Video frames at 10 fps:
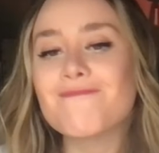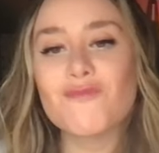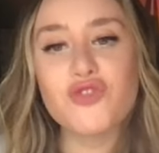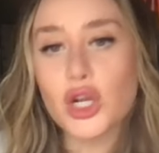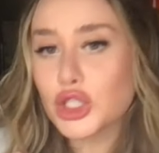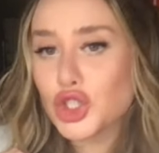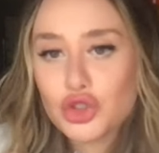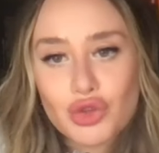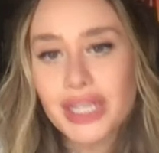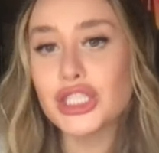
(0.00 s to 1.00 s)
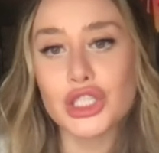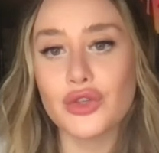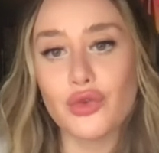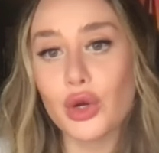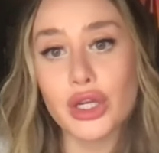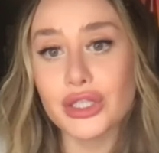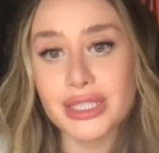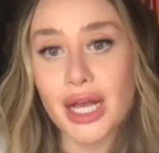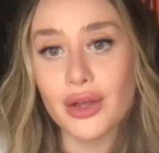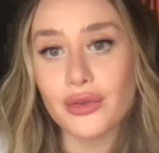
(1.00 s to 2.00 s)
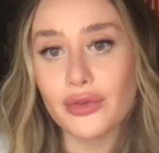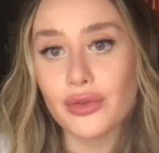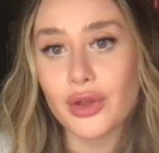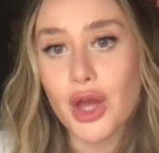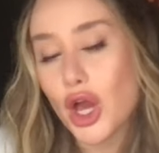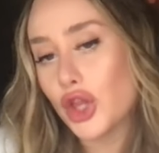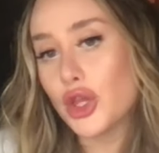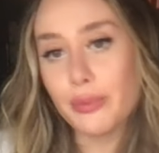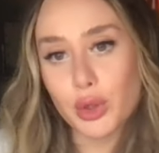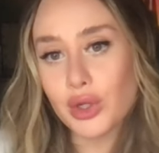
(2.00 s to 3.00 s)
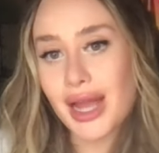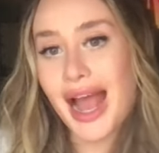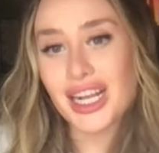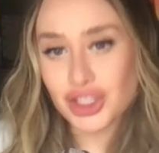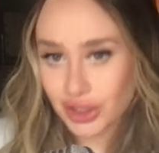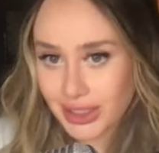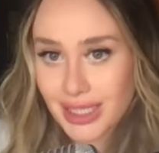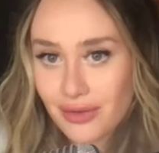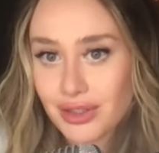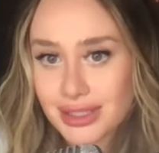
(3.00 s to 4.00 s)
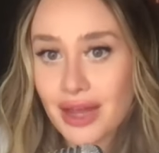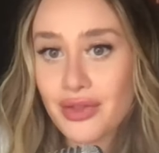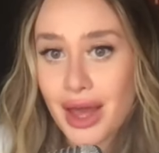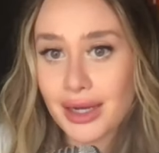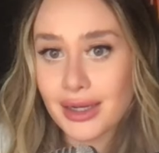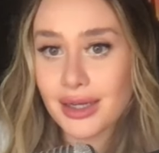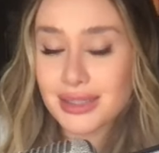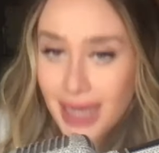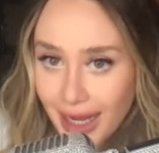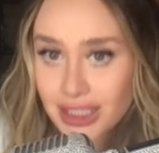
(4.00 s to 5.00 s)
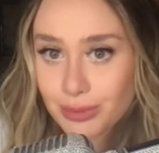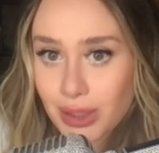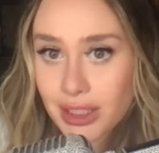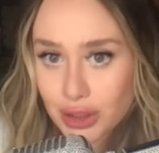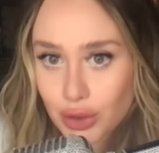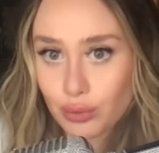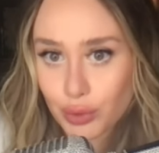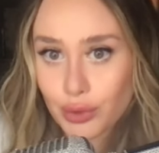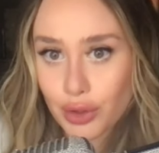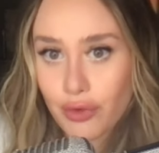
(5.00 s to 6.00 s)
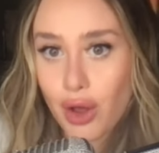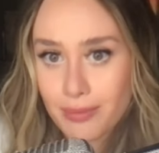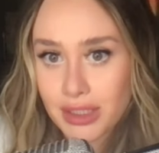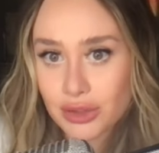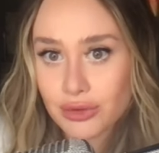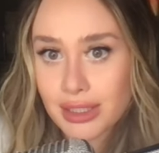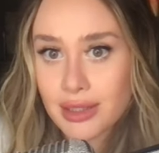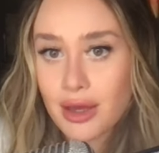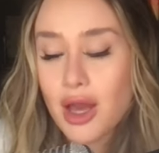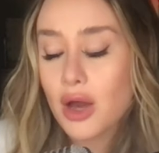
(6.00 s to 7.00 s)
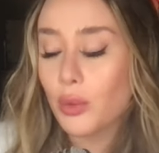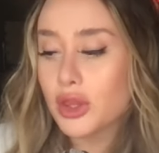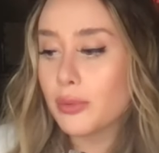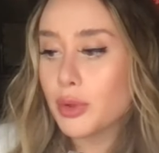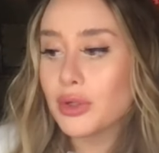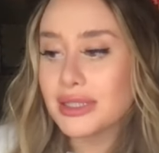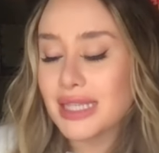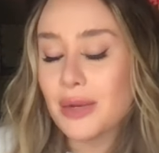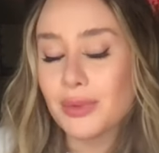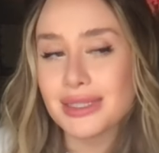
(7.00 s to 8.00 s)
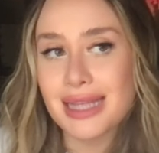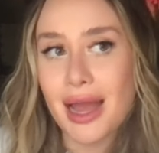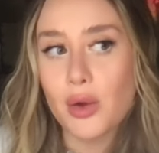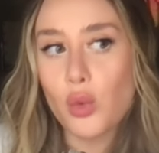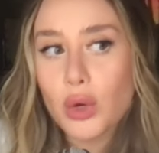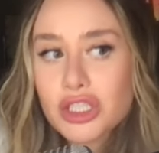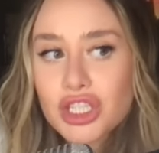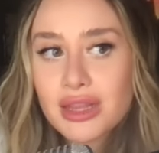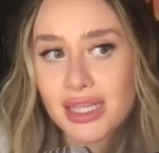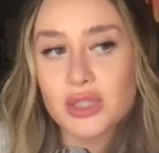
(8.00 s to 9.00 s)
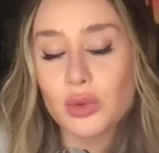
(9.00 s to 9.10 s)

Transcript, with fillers: frustration for yourself. The Buddha actually never said that attachment is the root of all misery. What the Buddha said was that wishing things were